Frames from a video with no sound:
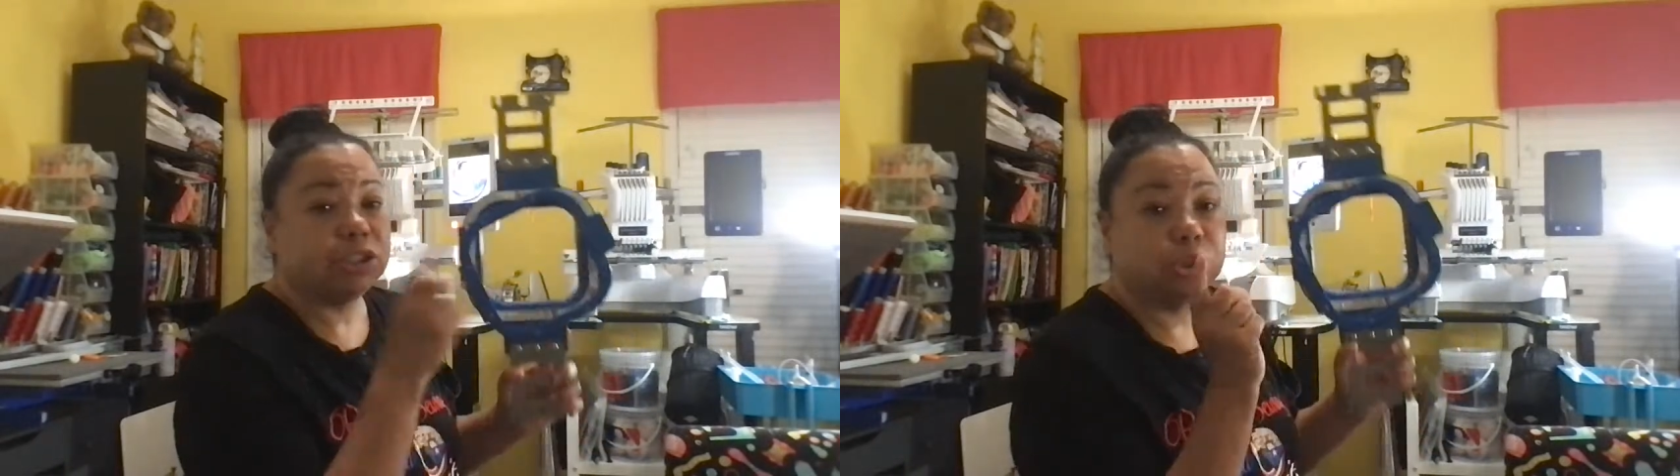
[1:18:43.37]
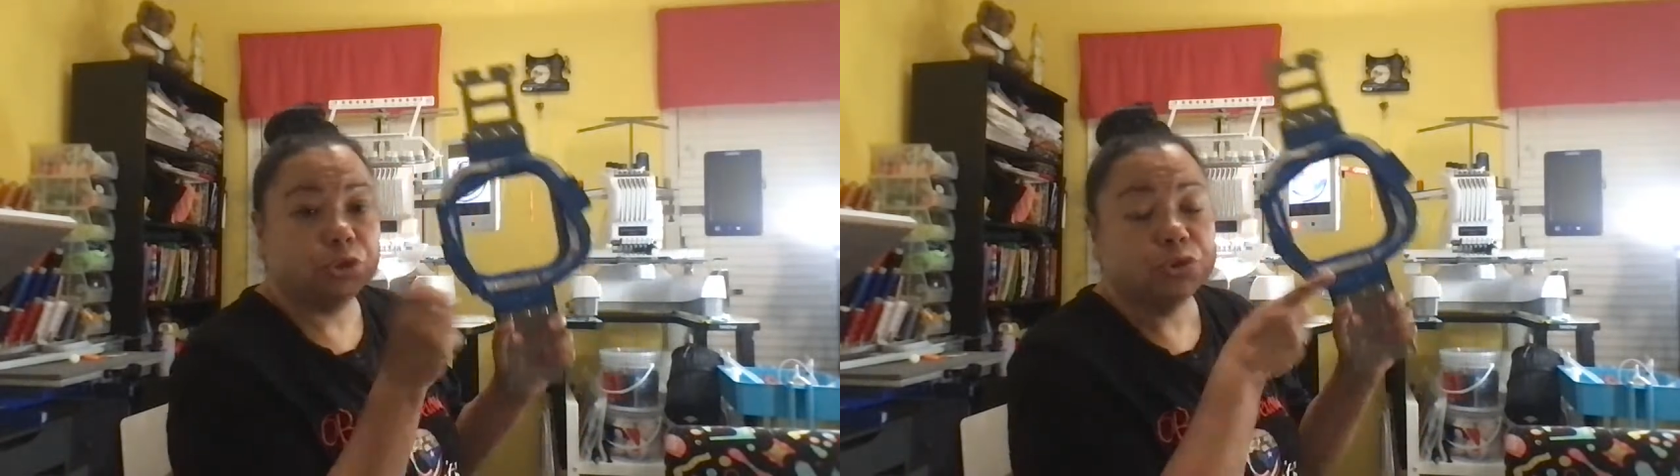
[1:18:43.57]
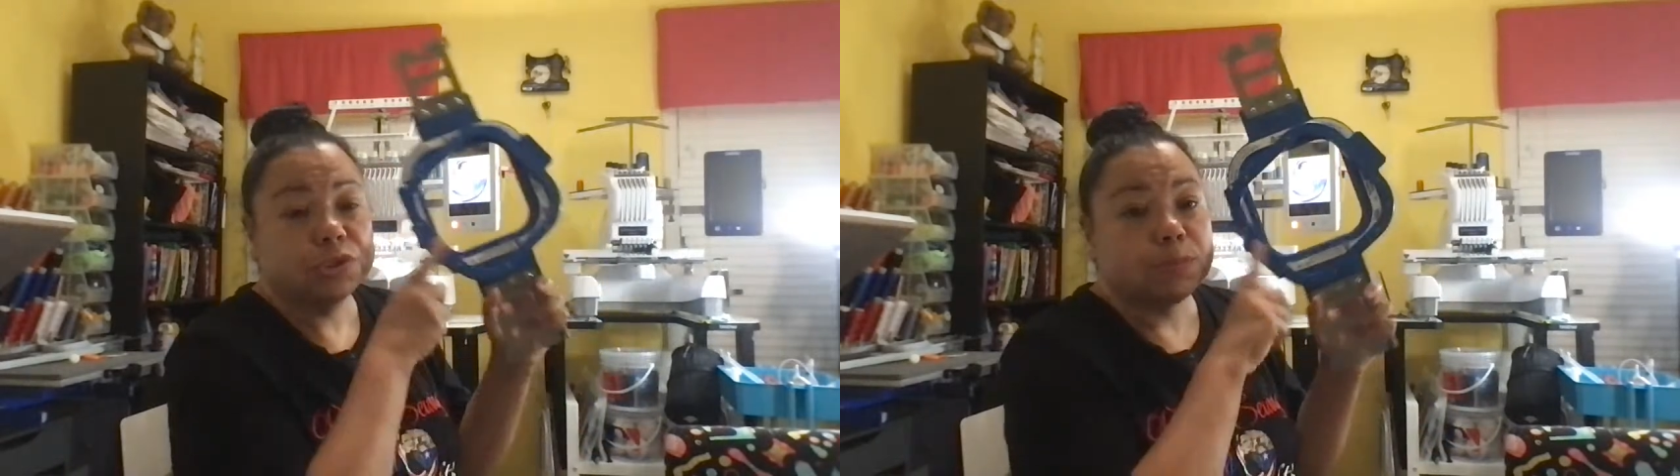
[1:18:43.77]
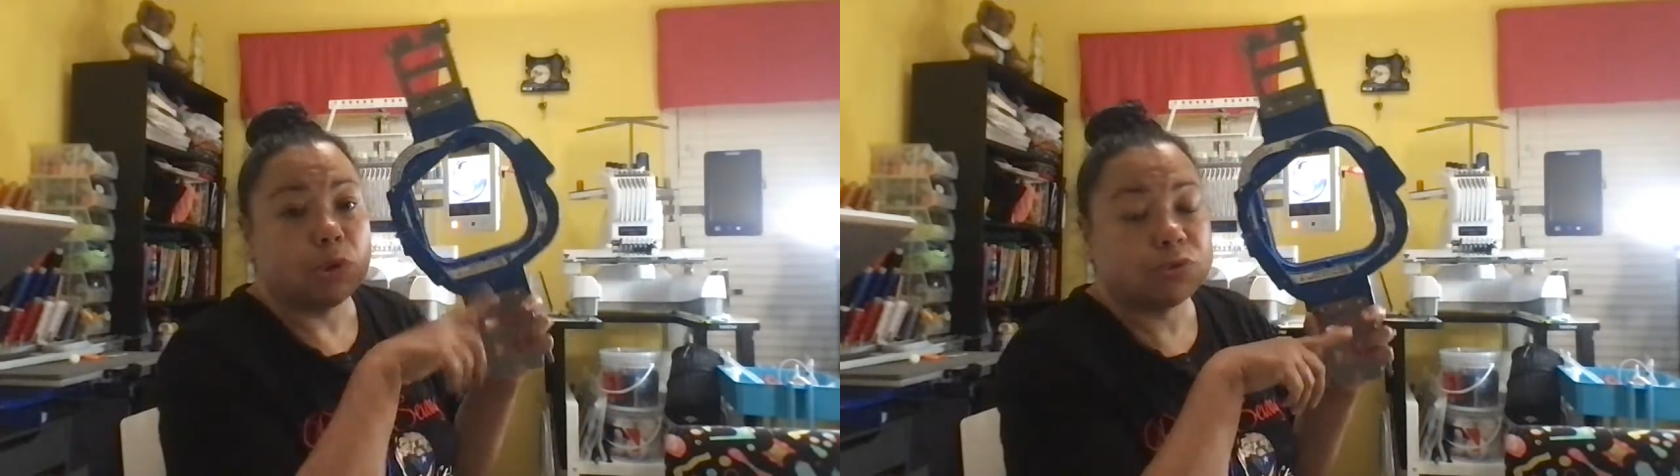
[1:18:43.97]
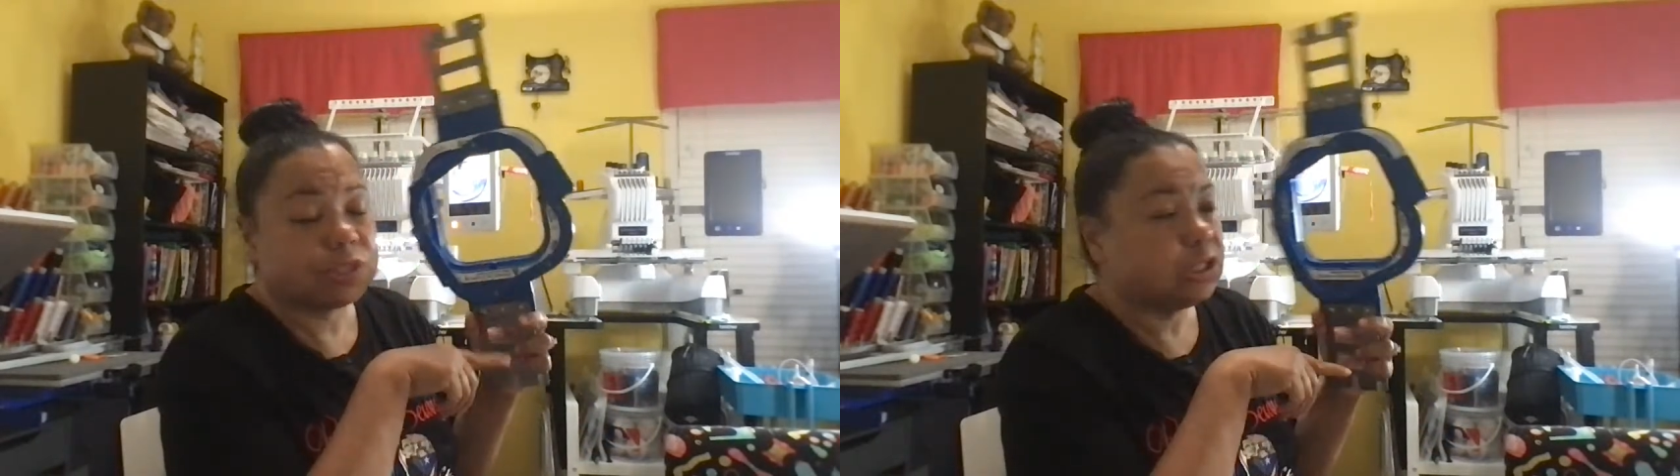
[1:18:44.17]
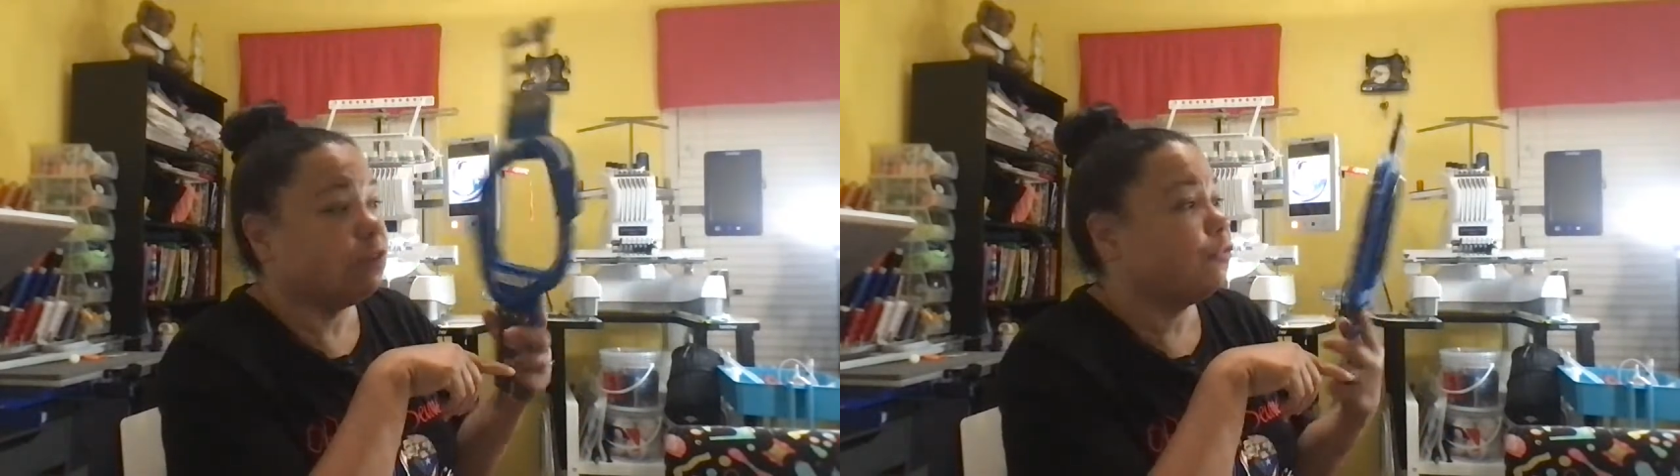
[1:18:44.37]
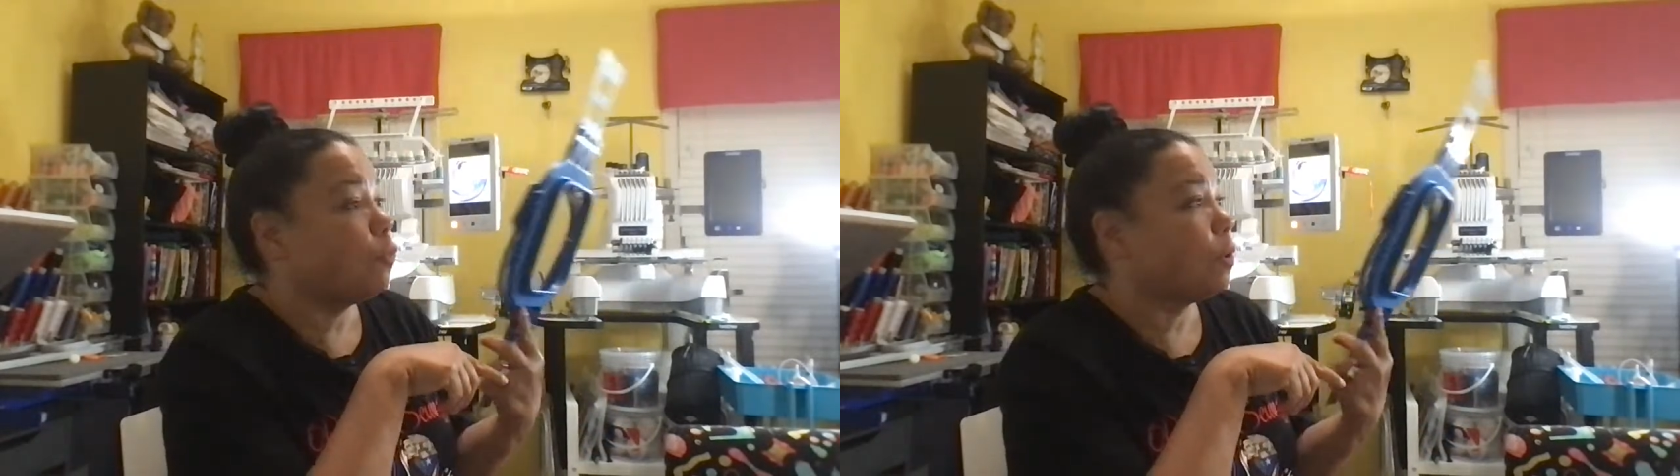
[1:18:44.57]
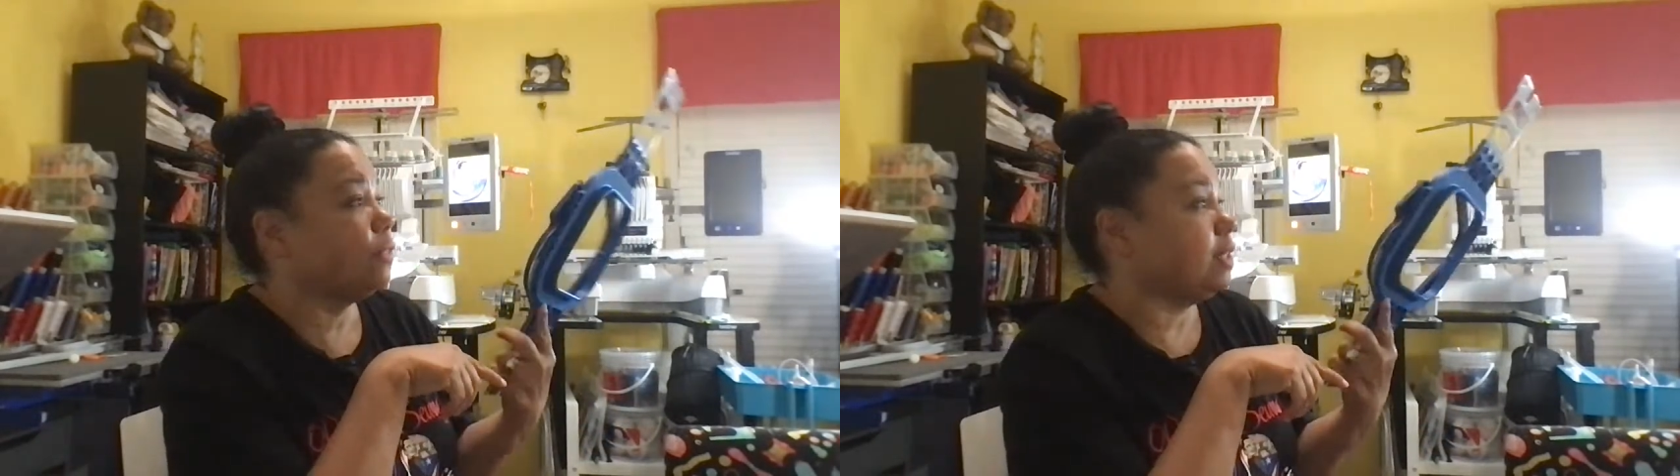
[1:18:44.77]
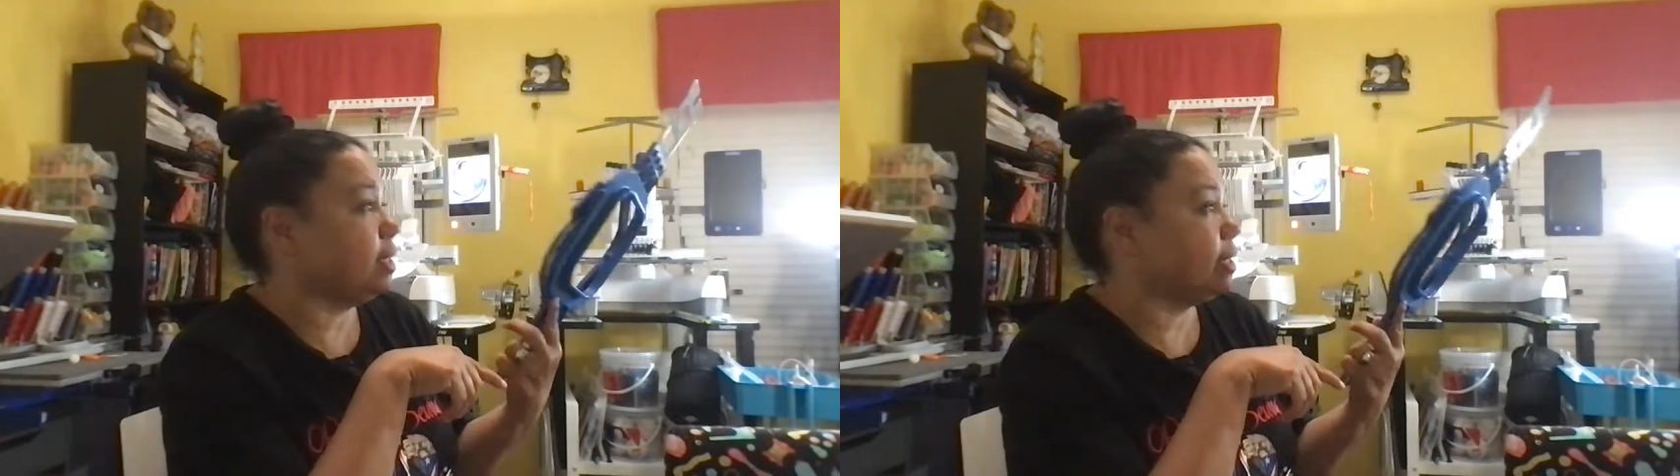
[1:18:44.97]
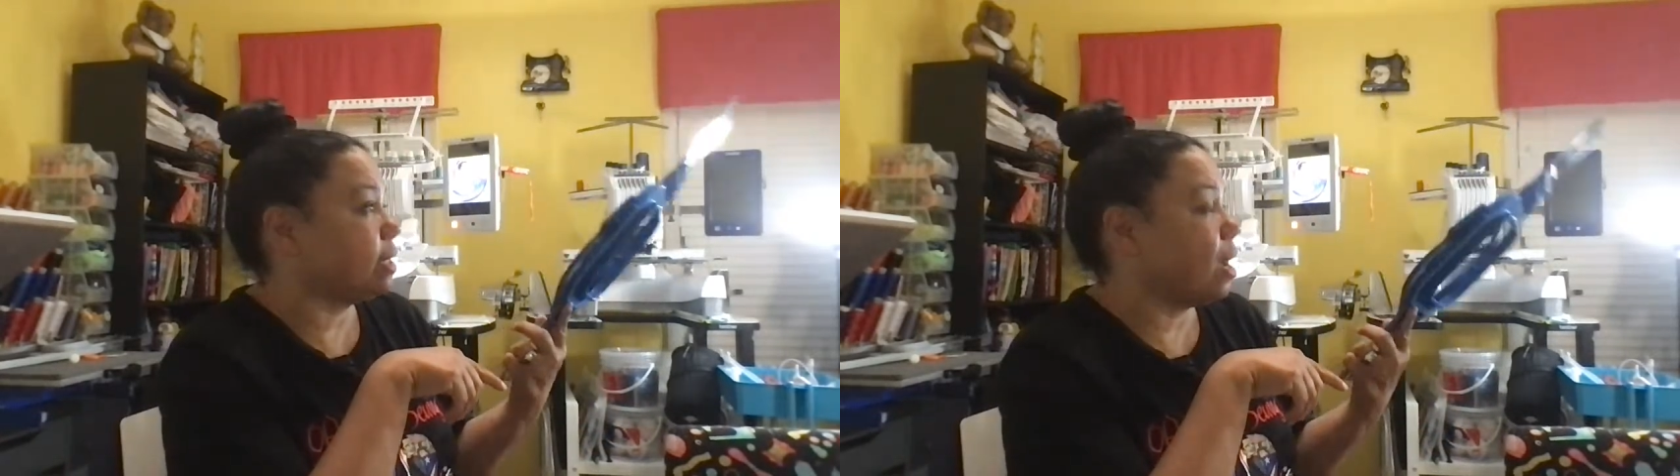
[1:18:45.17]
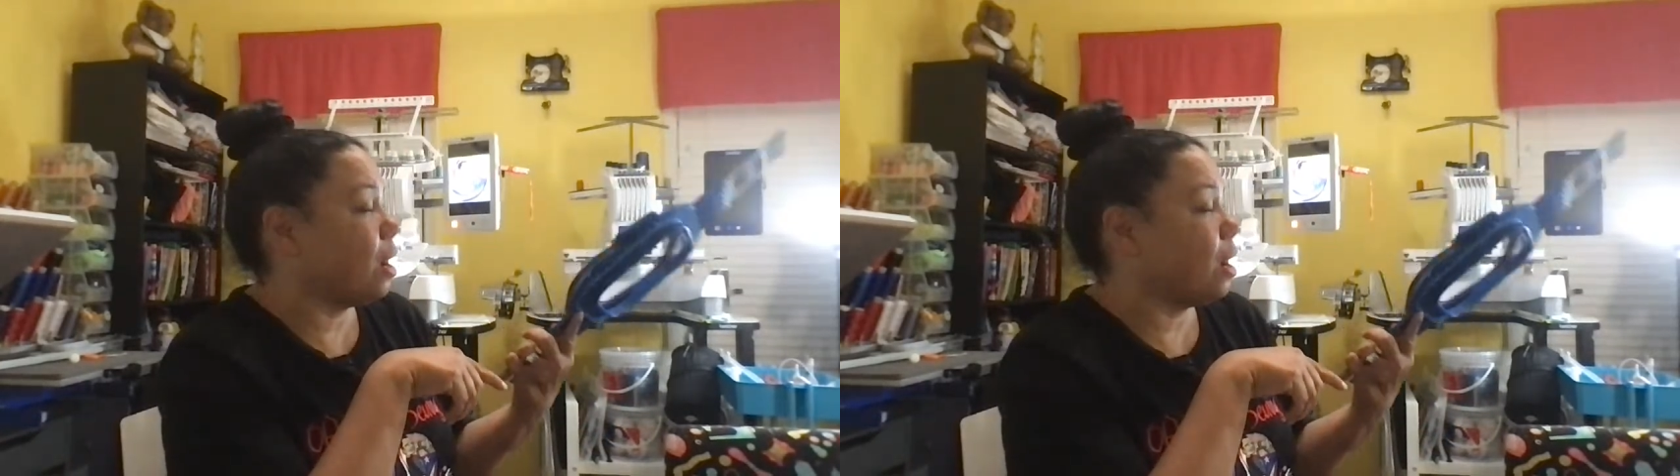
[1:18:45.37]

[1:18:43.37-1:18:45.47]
use mostly for these